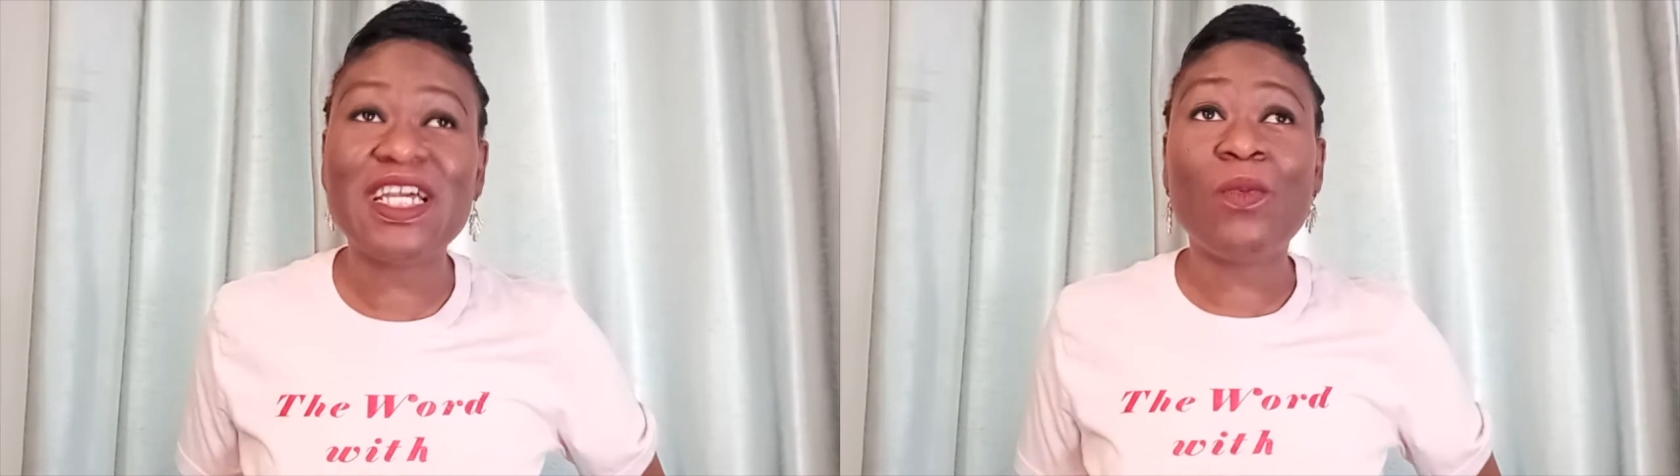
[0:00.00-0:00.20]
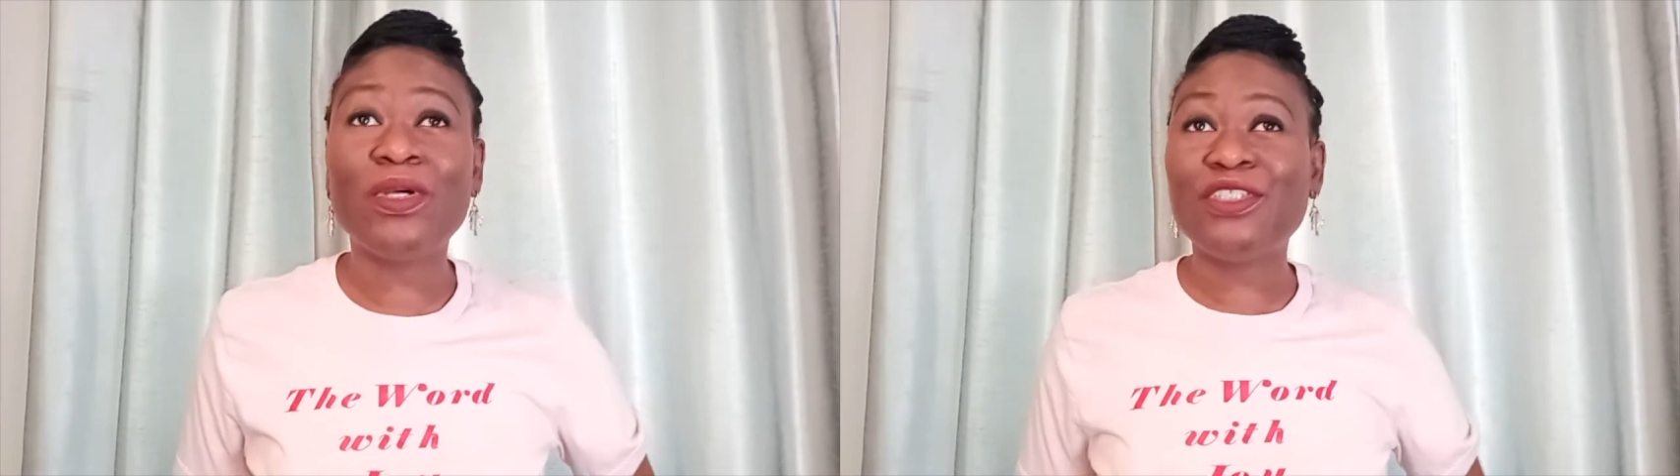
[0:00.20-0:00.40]

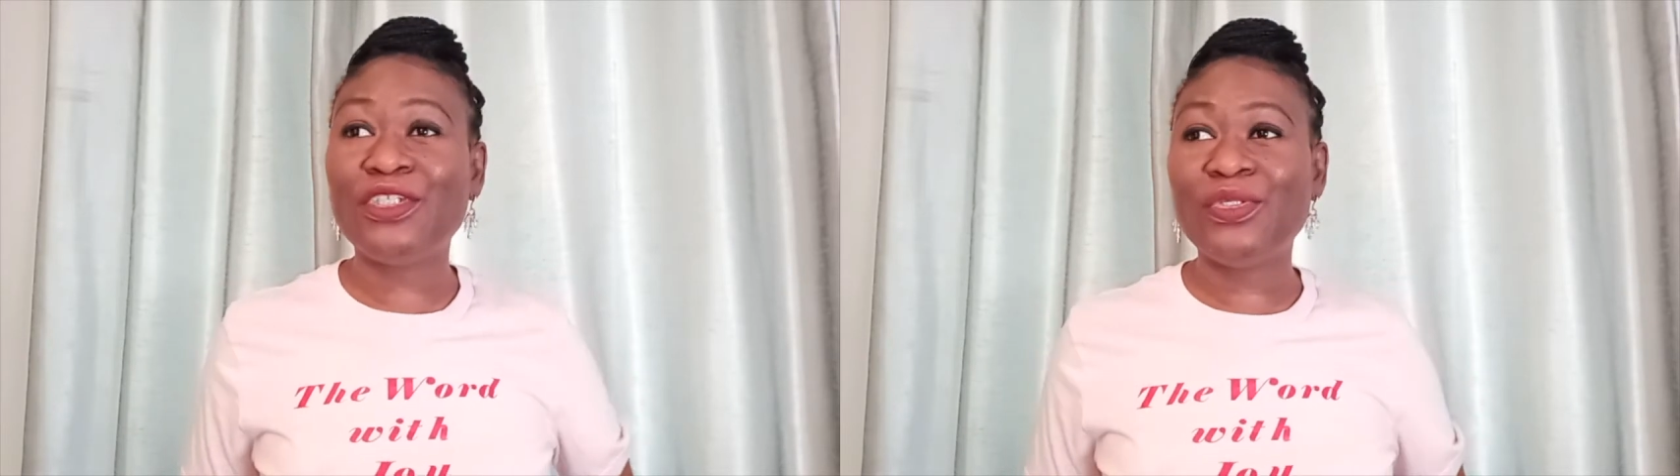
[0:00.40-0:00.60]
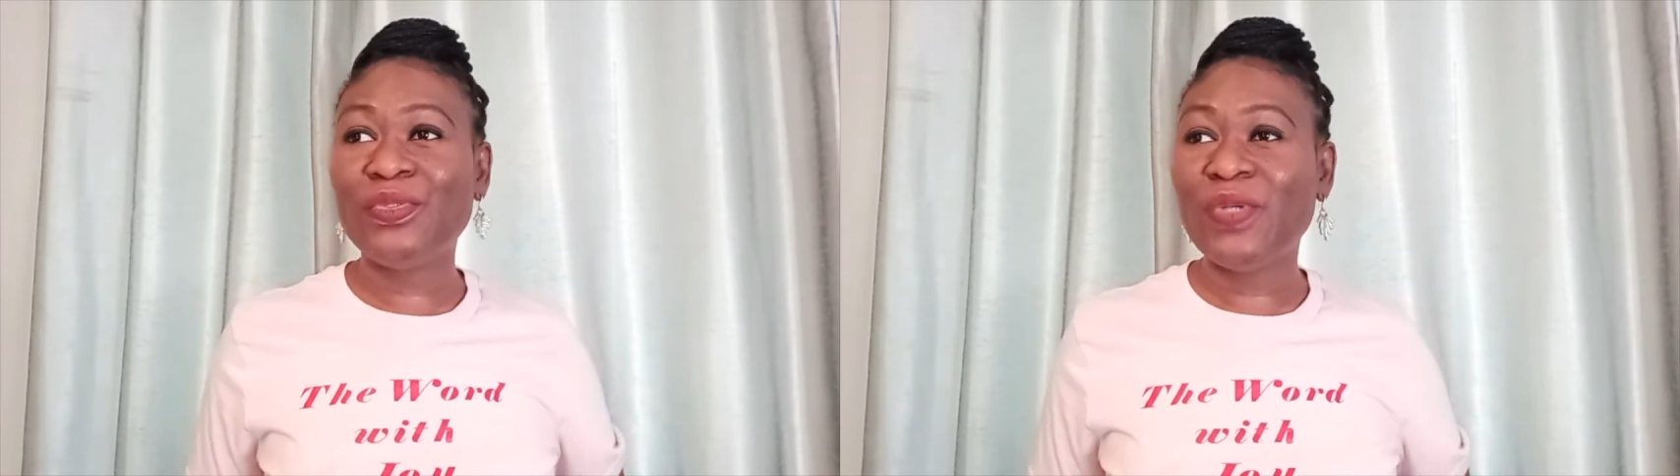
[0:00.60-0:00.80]
I want
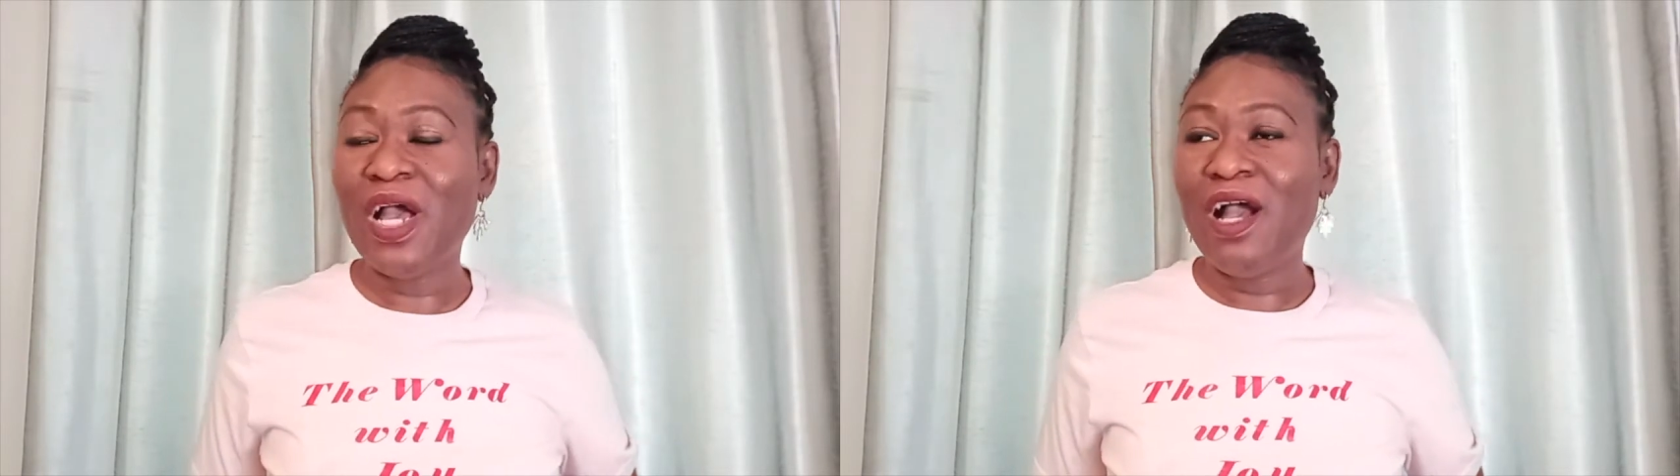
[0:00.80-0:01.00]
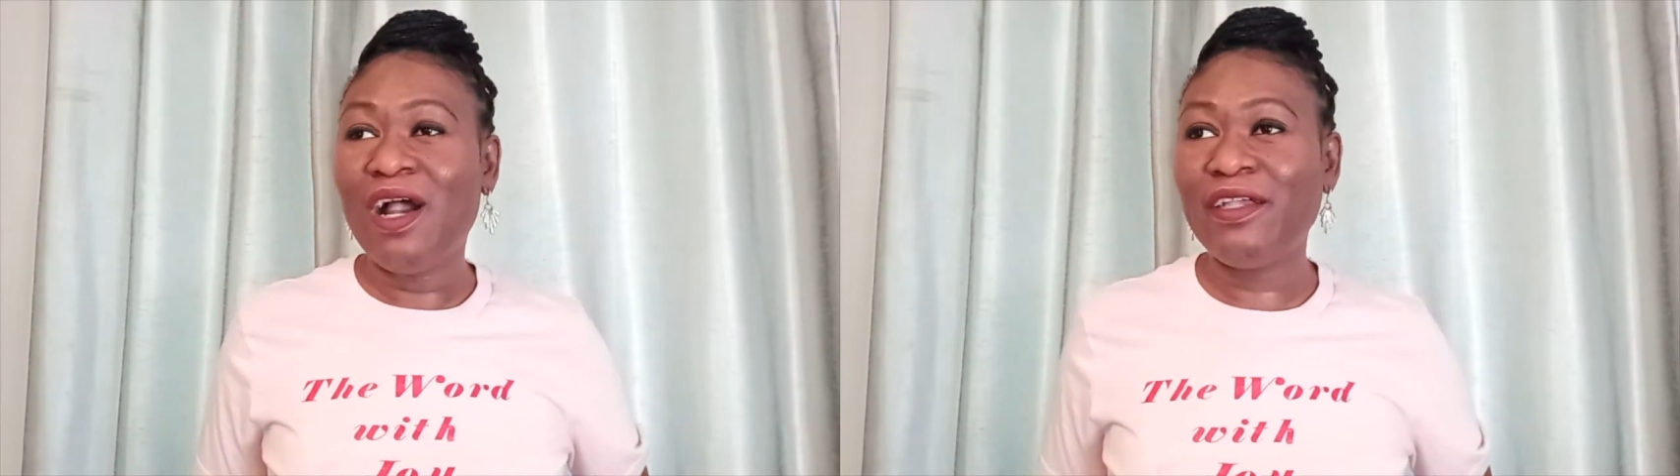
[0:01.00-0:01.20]
to,
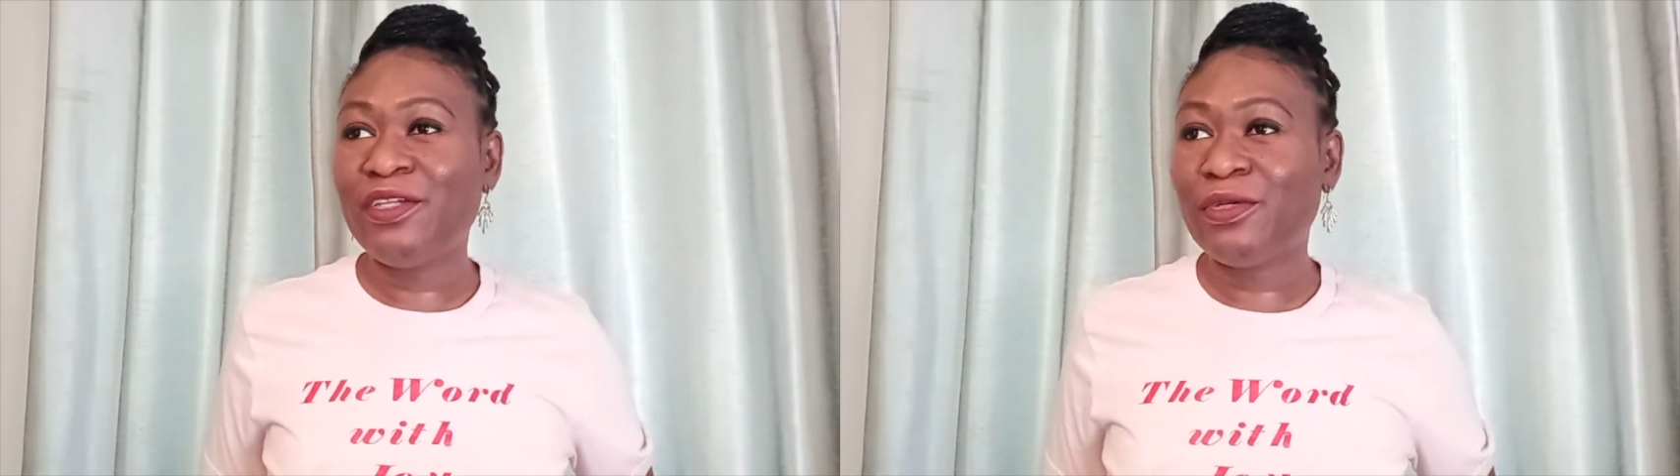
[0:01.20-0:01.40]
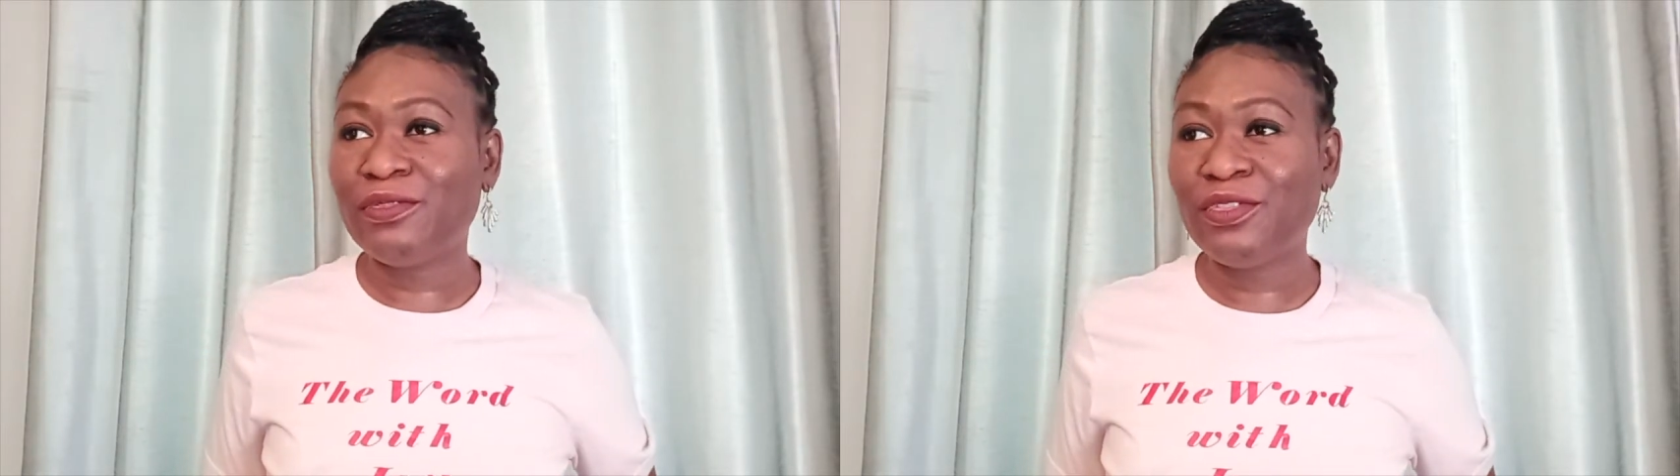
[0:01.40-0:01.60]

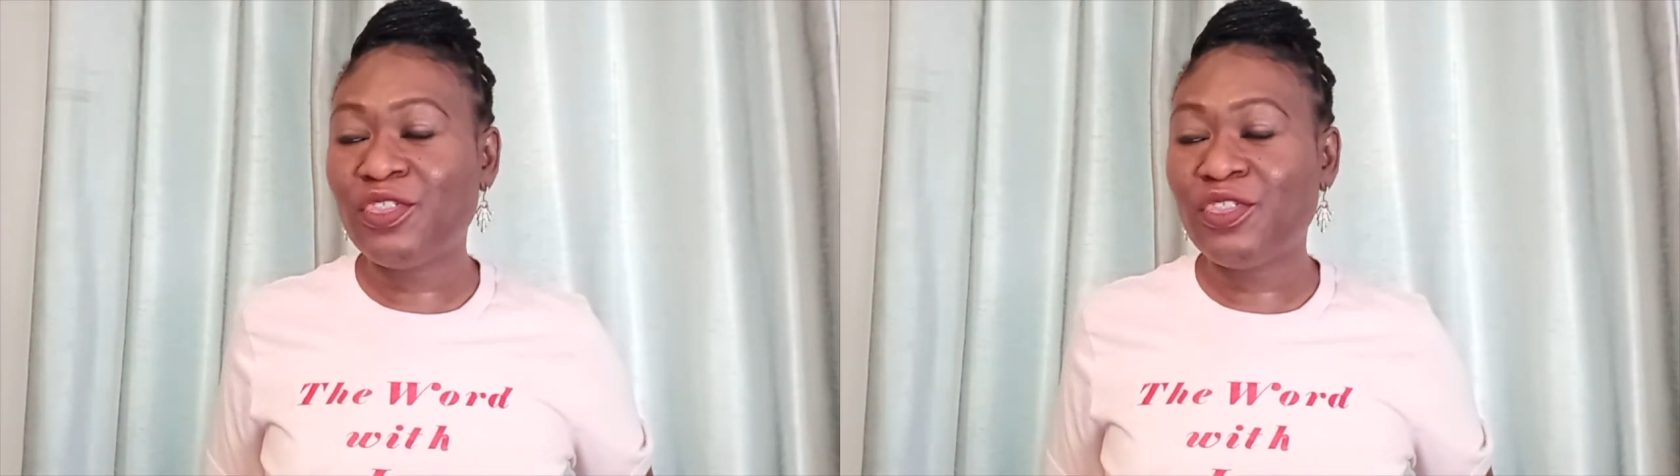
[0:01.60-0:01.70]
you know,